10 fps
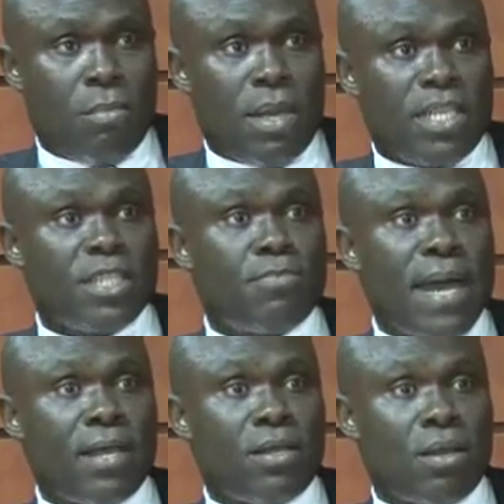But in
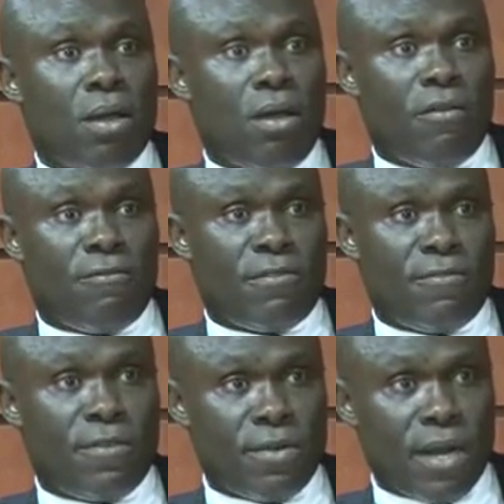spite of
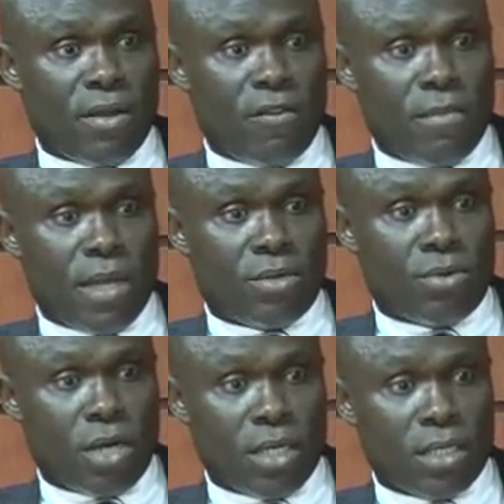the federal government
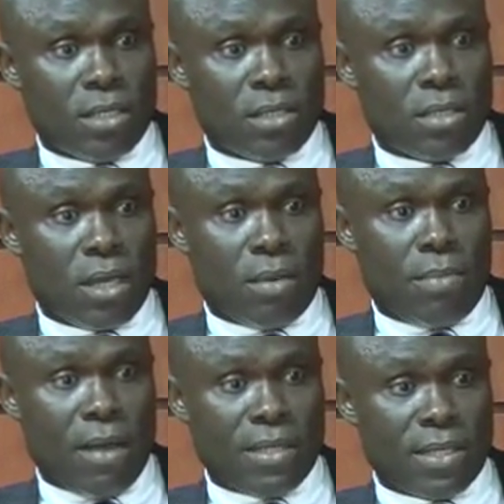running
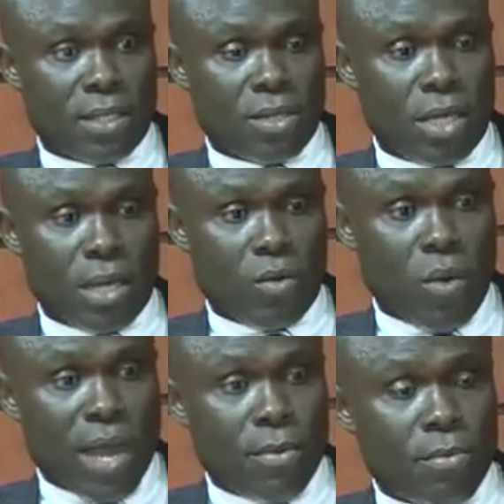a power sector in
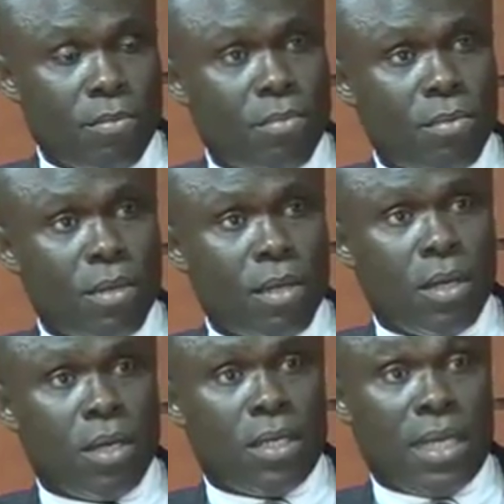Akwa Ibom,
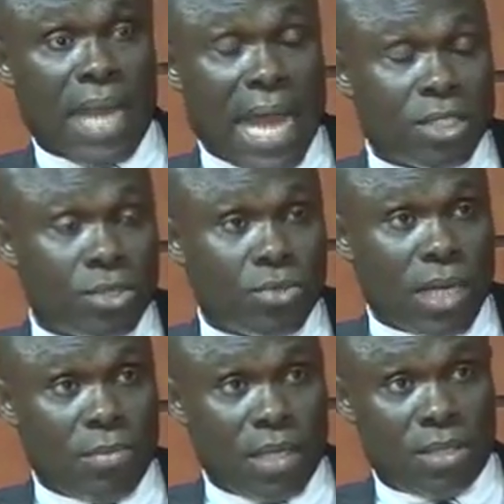the last two
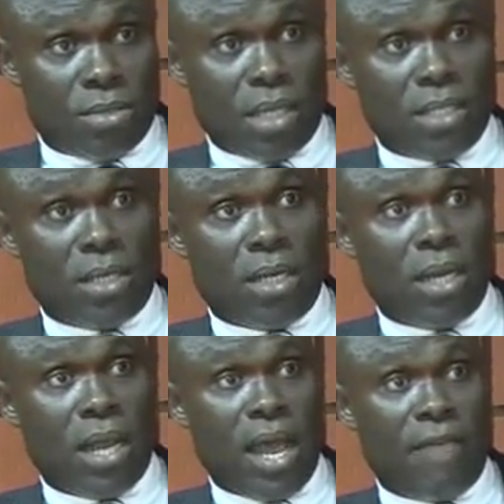administrations
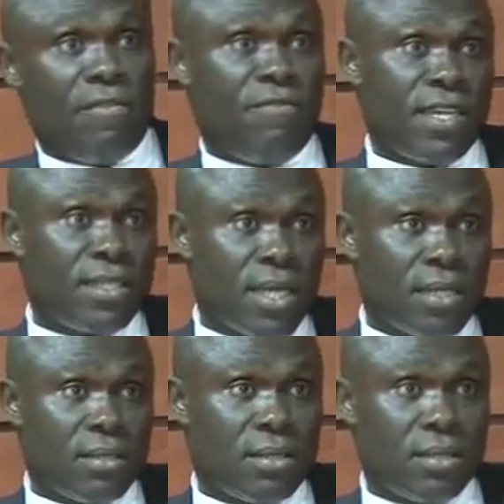have invested
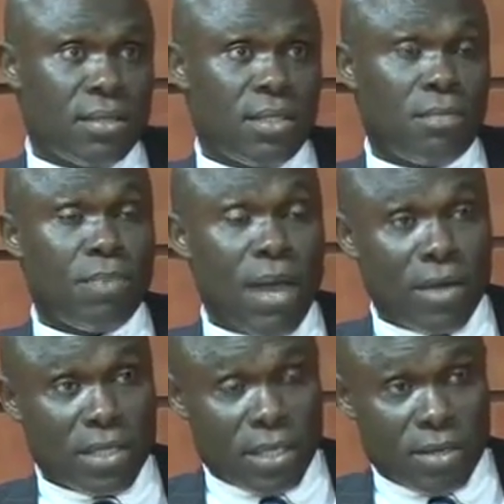in
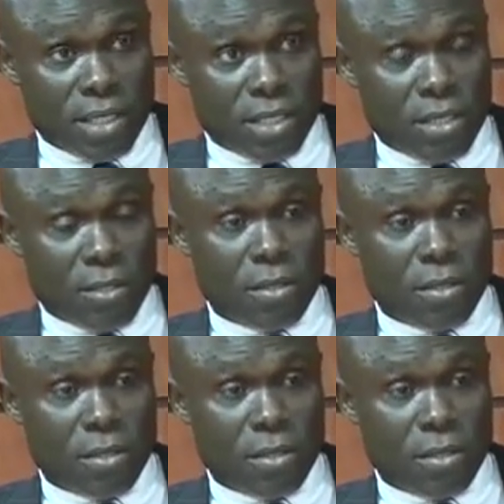power generation.